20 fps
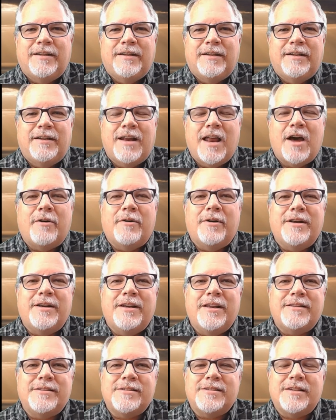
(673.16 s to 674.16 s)
And how it
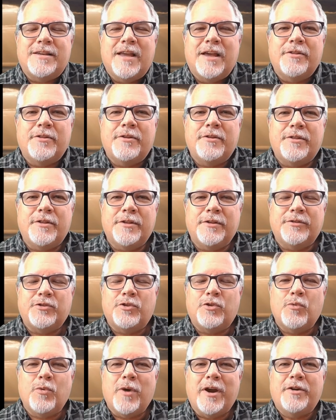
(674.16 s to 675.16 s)
knits together this
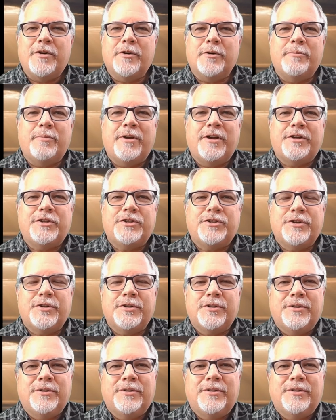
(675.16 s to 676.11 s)
greater picture.